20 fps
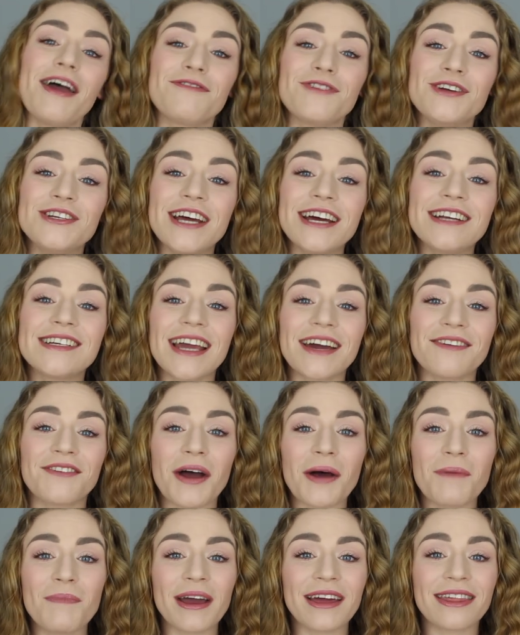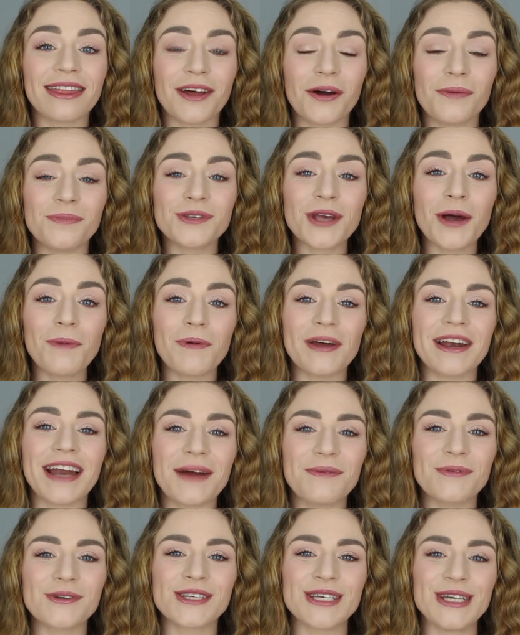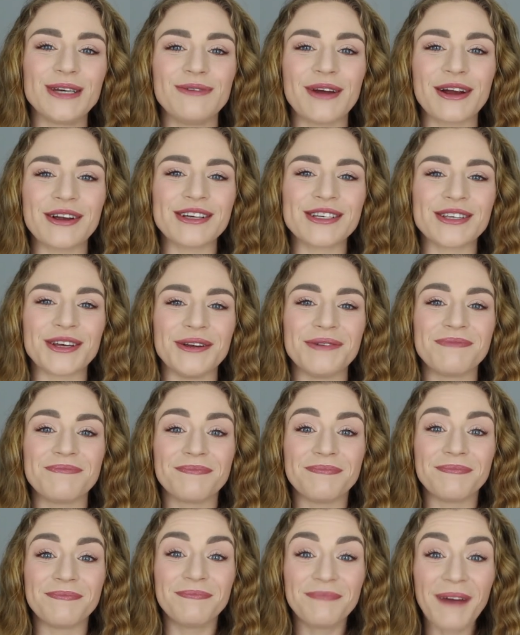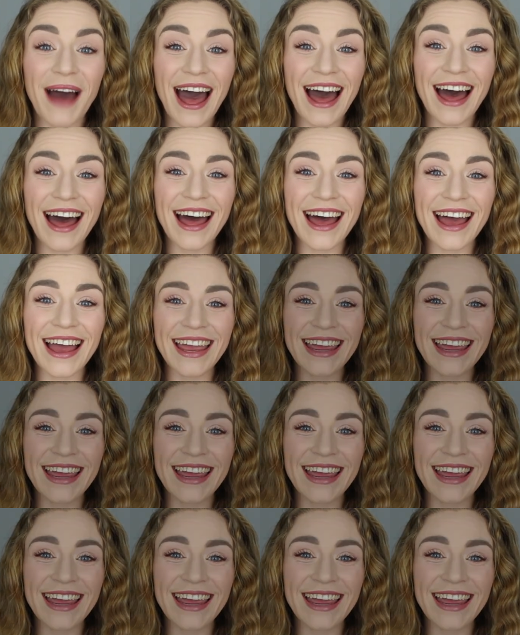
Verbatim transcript: If you did, give it a big thumbs up, and I will see you very soon. Bye!